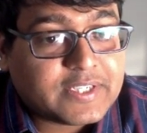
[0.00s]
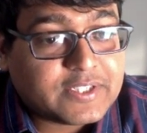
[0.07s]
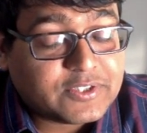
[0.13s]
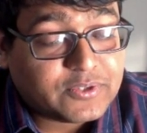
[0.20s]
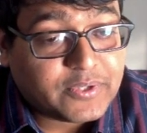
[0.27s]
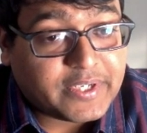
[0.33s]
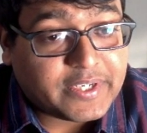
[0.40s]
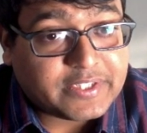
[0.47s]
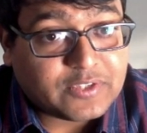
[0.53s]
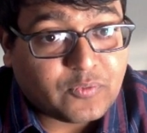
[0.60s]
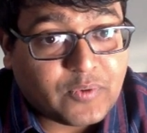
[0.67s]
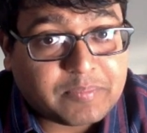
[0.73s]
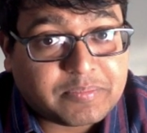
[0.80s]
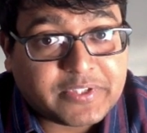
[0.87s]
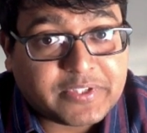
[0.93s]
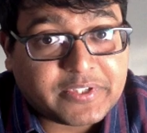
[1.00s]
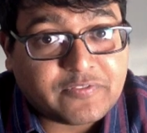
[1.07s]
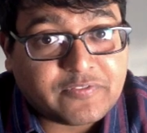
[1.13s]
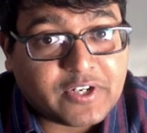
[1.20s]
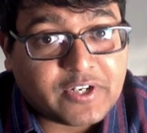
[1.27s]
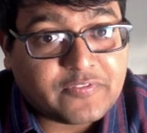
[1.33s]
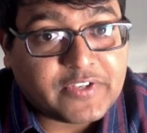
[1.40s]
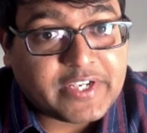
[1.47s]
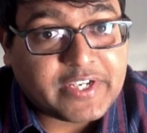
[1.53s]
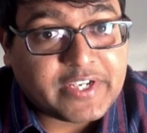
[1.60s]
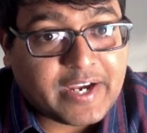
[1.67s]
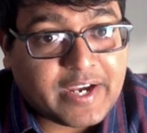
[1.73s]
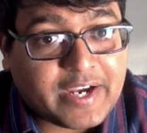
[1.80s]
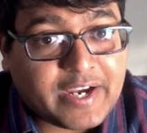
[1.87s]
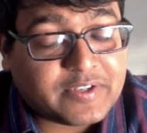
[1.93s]
Today in the Web three world, we
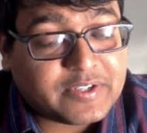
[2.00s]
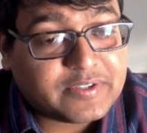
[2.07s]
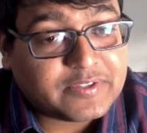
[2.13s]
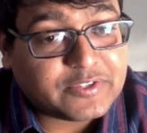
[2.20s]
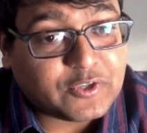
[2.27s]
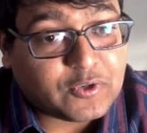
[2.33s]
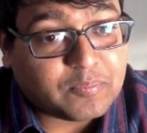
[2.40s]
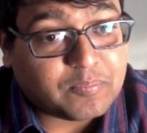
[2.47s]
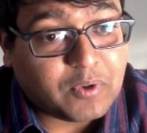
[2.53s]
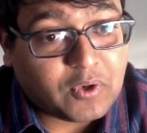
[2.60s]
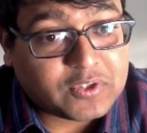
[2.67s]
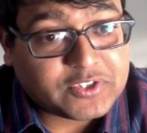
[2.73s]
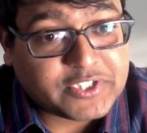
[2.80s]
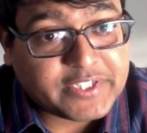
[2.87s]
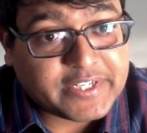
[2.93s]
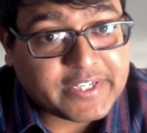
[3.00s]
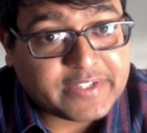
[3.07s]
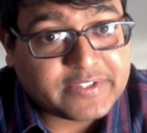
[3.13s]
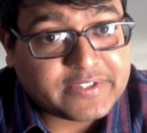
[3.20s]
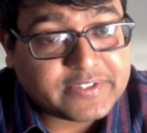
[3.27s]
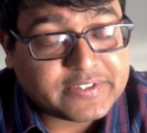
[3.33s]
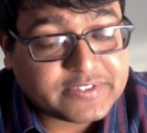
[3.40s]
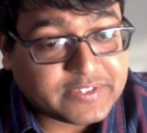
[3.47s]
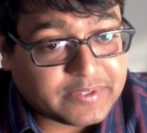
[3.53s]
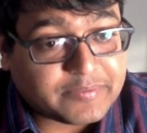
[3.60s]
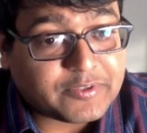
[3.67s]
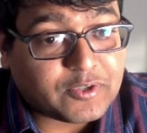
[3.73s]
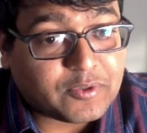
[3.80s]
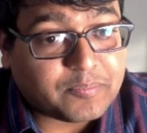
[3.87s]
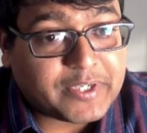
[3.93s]
have your blockchain address, uh,
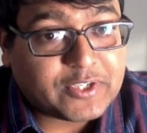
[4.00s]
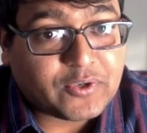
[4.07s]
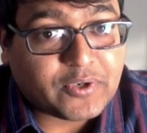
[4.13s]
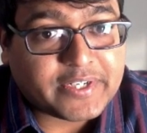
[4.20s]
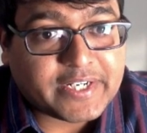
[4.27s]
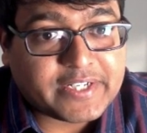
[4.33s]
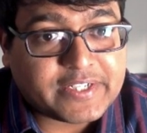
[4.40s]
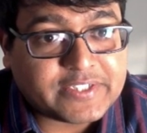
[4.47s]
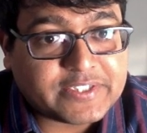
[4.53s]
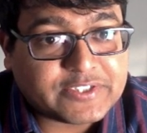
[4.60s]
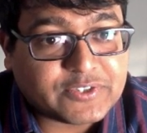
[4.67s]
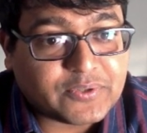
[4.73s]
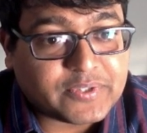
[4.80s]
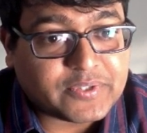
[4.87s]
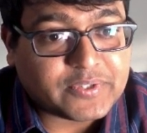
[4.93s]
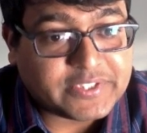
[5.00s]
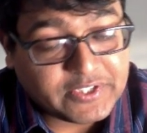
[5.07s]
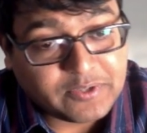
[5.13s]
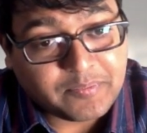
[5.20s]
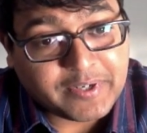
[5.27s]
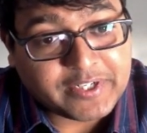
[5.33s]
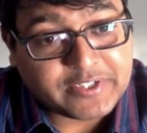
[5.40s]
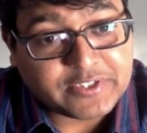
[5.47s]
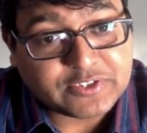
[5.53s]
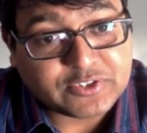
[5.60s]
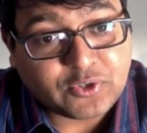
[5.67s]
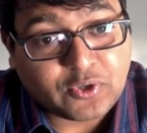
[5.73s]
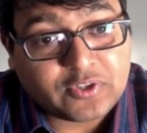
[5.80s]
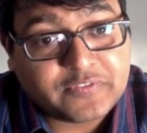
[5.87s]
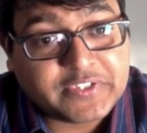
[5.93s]
your Bitcoin address, your Ethereum
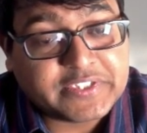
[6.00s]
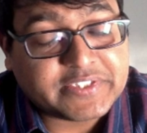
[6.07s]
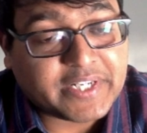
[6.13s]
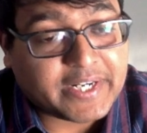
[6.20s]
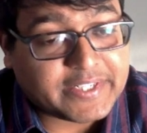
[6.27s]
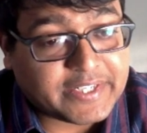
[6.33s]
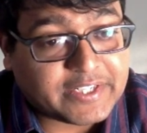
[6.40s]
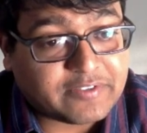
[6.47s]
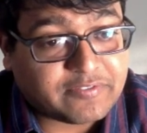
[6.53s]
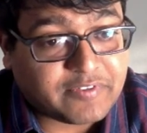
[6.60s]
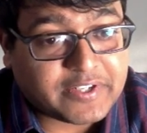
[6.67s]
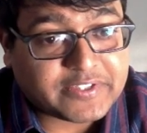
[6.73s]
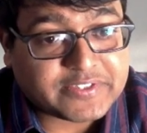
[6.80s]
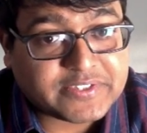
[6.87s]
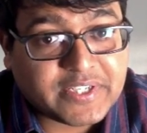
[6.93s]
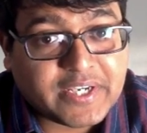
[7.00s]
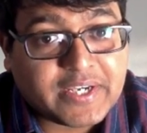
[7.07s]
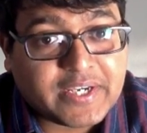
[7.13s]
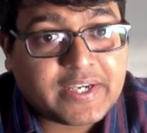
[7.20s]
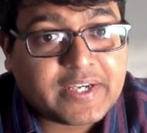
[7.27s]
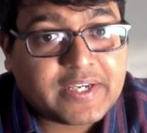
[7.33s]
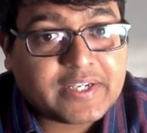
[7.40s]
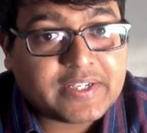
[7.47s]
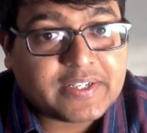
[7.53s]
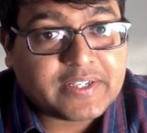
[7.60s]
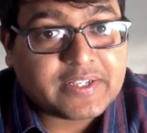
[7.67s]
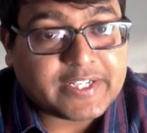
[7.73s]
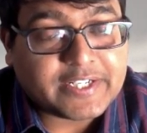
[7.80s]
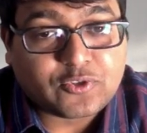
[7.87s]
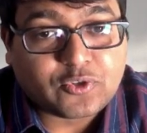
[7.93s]
address. All of these are identifiers, right?